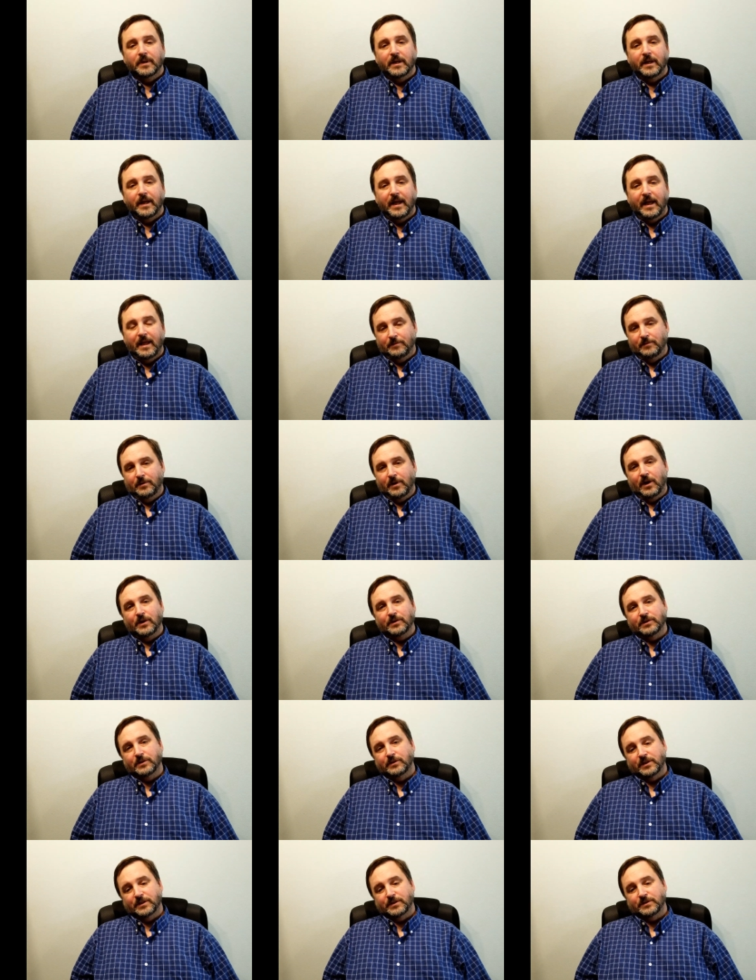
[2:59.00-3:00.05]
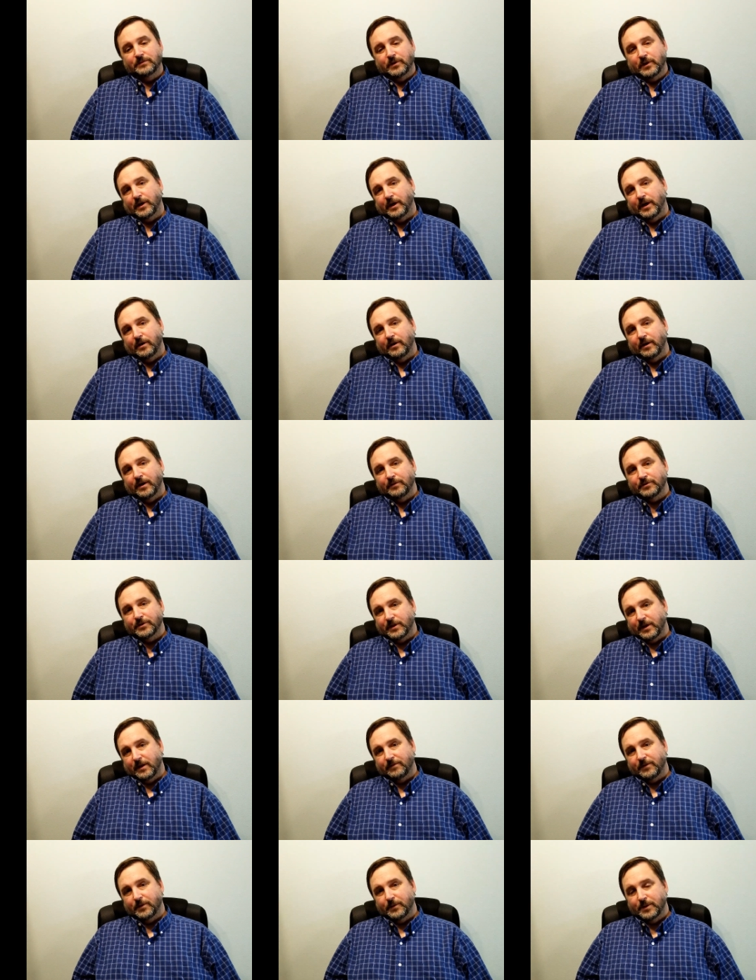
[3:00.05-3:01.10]
and also does very narrative
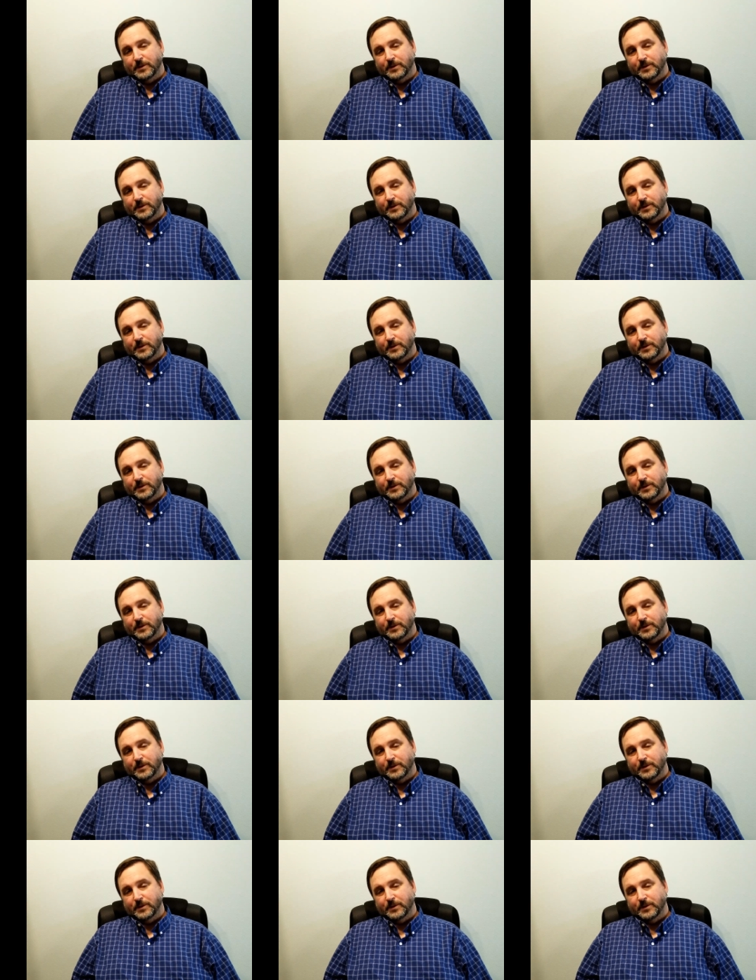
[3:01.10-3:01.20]
stuff that has